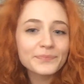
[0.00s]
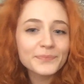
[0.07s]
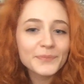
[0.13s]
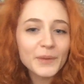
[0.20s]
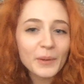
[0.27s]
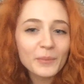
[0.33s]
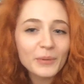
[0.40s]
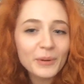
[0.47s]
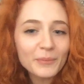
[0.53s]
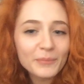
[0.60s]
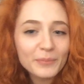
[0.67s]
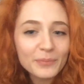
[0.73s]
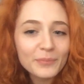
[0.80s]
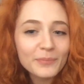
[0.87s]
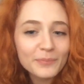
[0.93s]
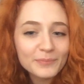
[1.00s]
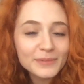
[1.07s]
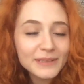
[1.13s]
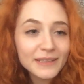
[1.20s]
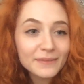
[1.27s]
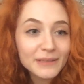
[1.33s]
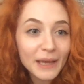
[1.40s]
But
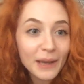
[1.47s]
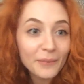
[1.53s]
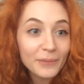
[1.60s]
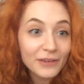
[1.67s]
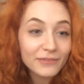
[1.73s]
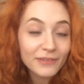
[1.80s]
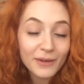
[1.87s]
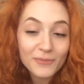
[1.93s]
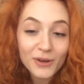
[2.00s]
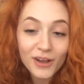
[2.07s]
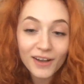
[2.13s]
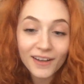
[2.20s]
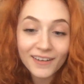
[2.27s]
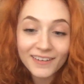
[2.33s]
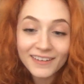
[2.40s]
tell me if I'm wrong.